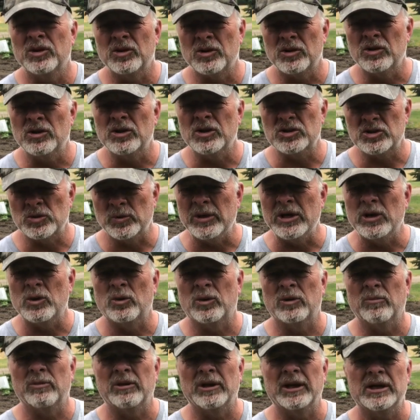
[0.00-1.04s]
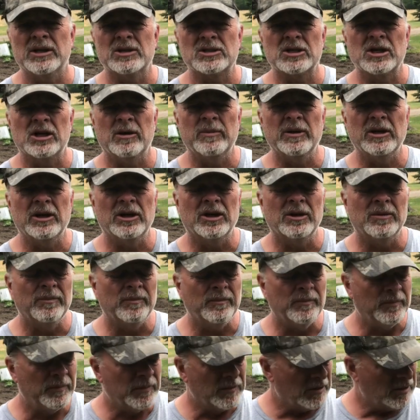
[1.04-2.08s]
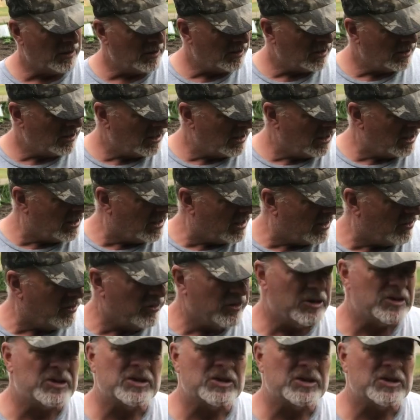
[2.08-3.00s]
the sweet corn plants coming up. This